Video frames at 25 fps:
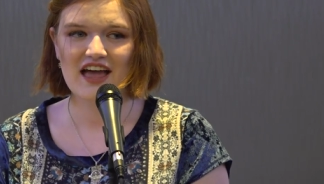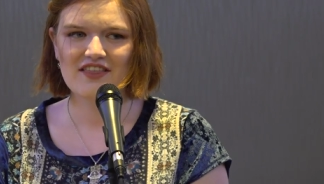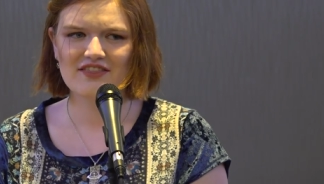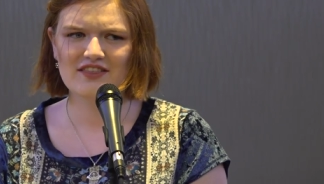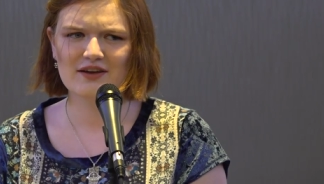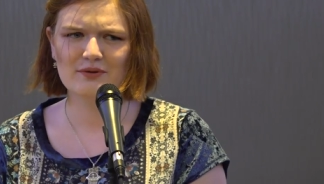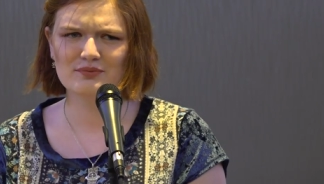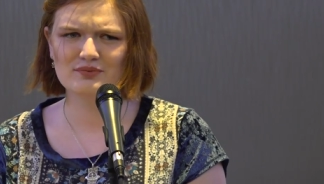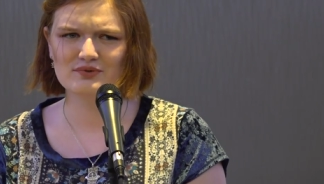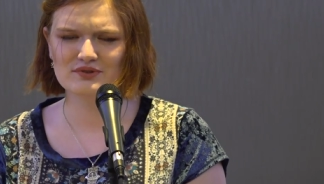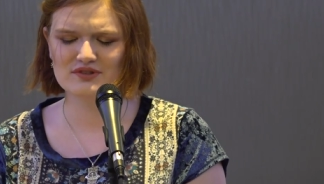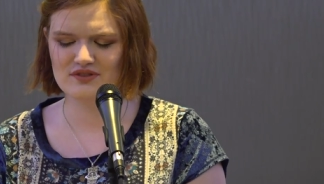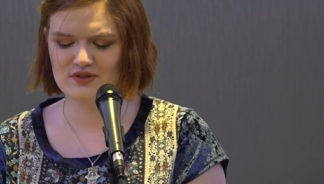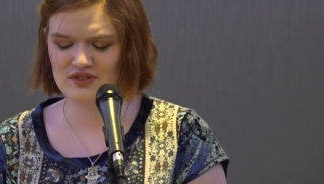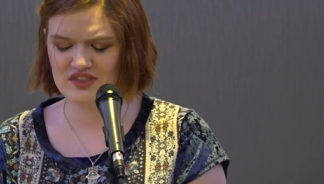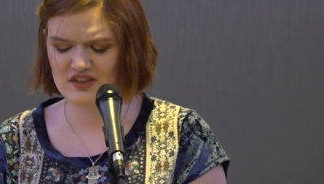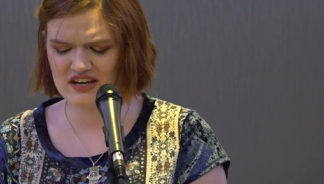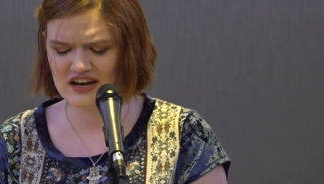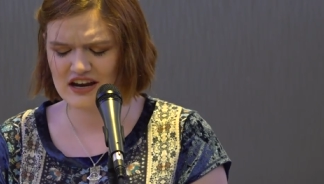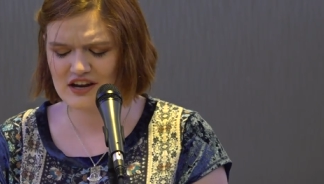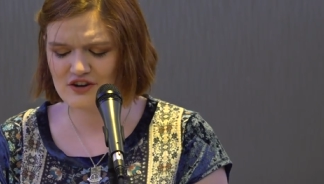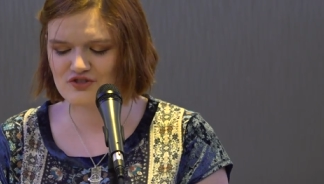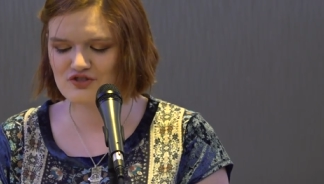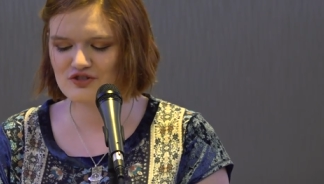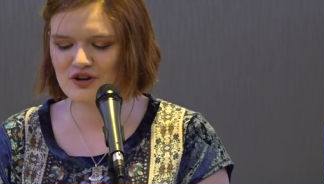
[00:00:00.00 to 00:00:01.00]
that with an
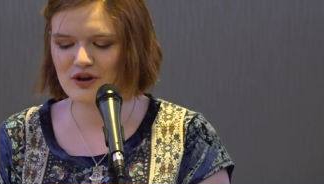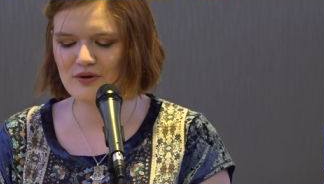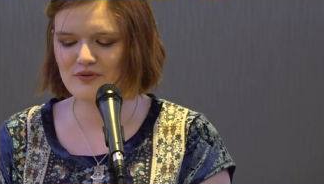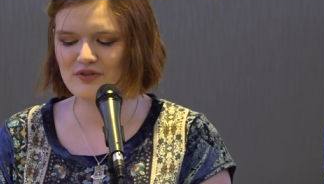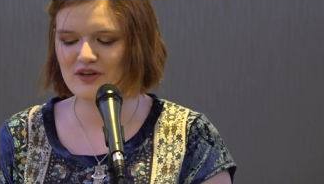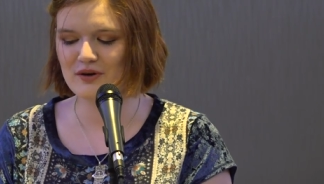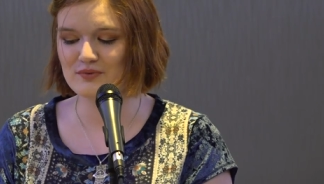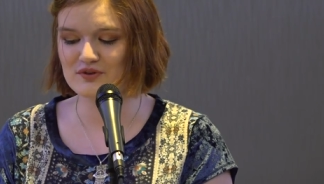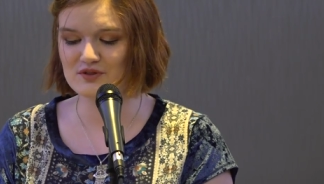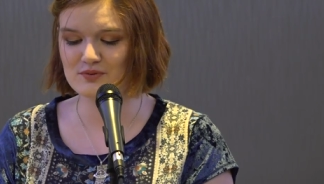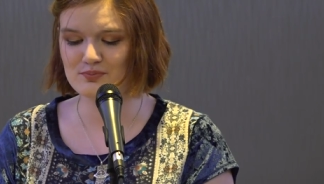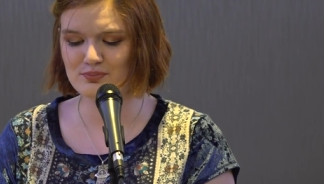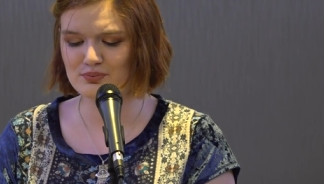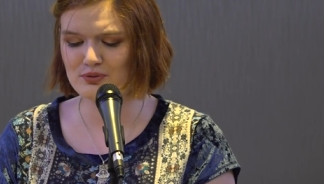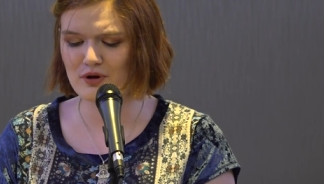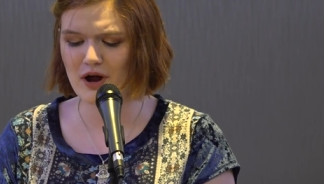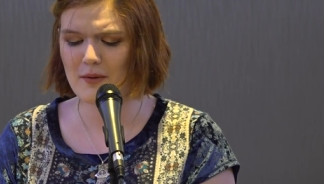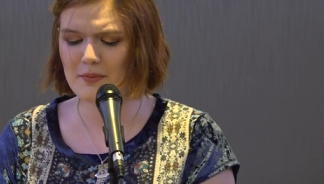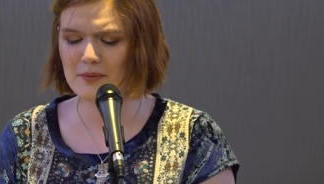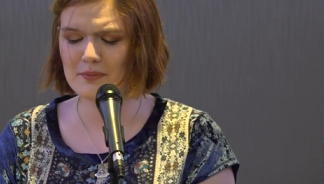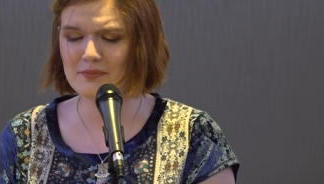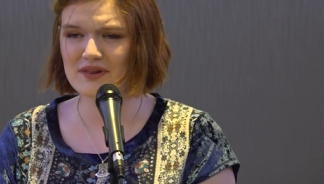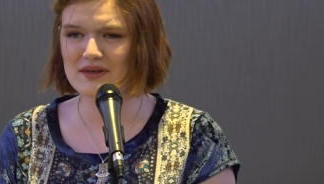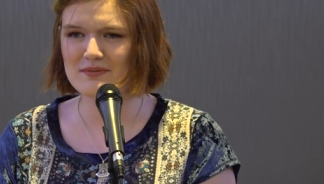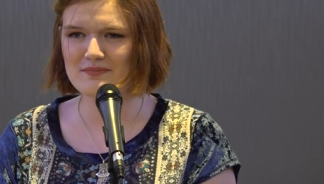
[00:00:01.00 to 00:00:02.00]
intro that was
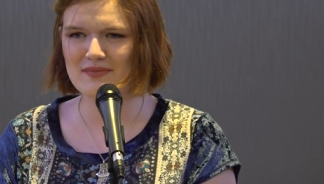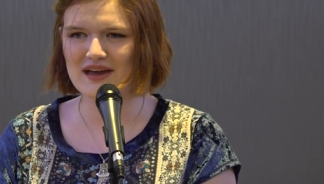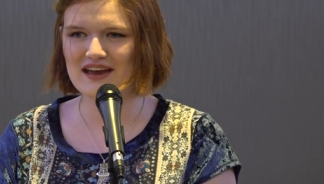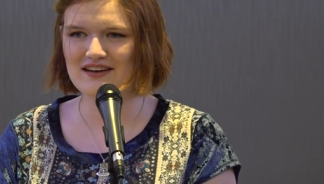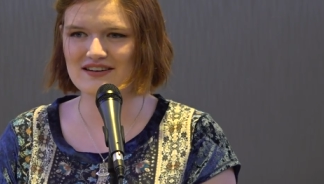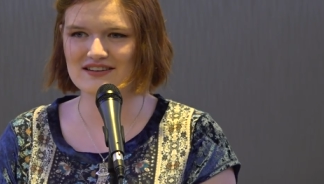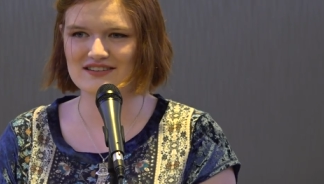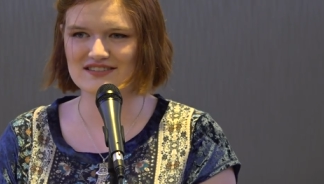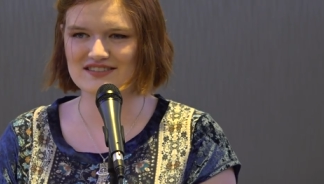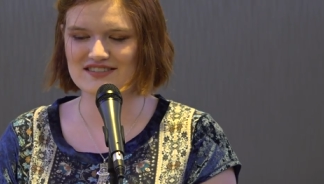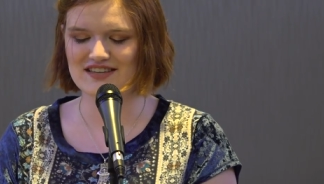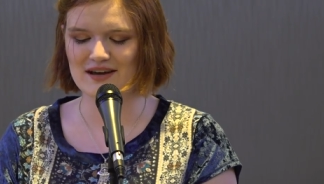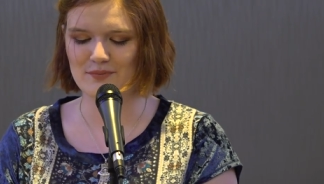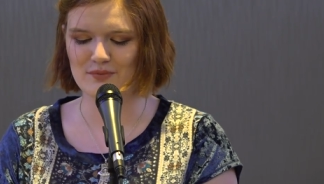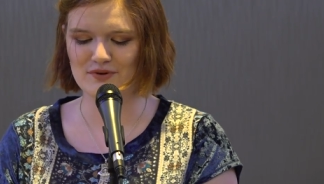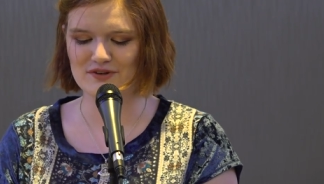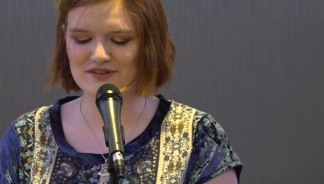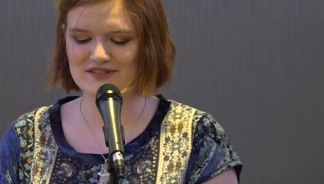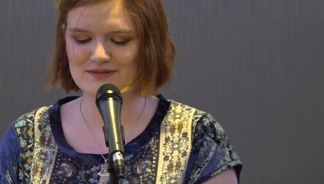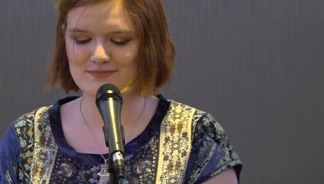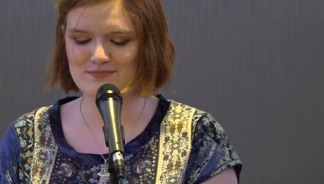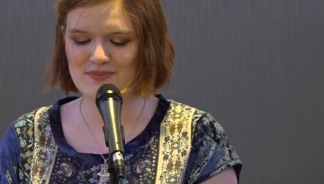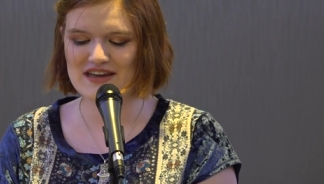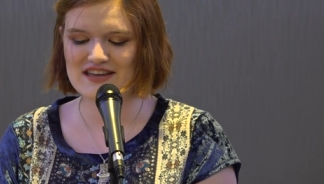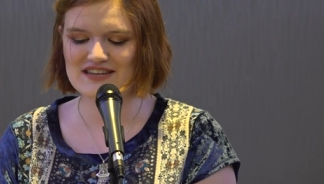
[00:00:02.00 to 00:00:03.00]
probably made in
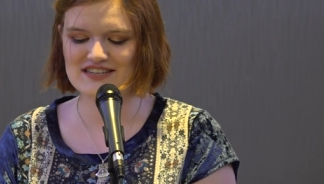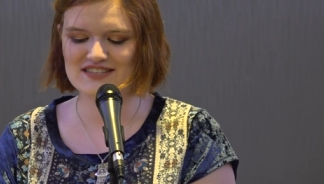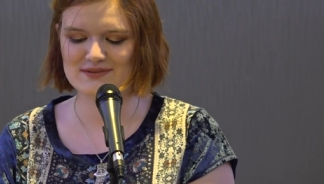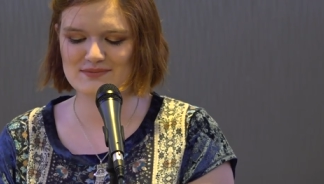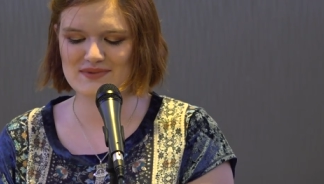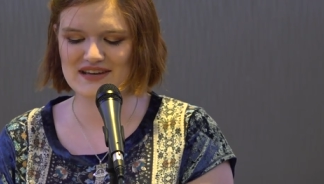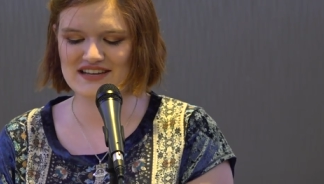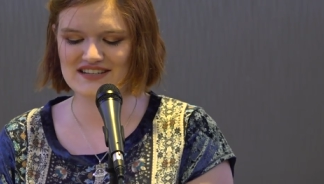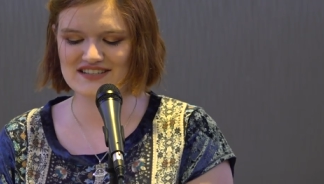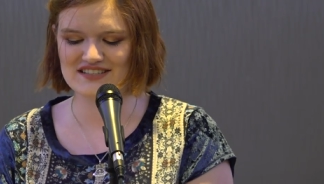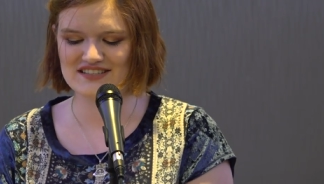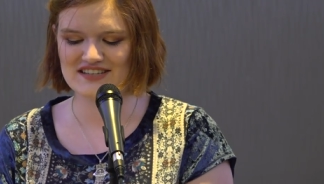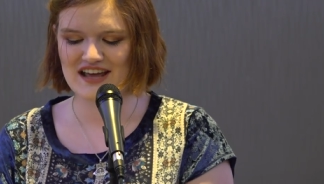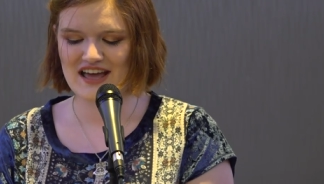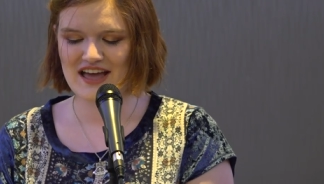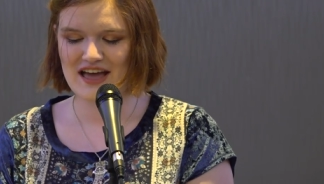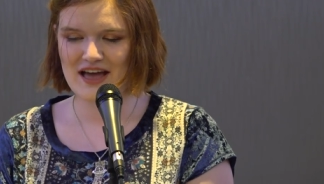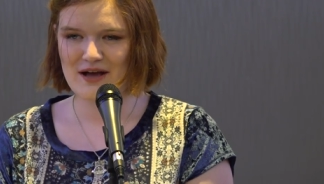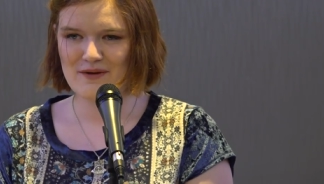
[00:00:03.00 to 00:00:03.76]
someone's basement,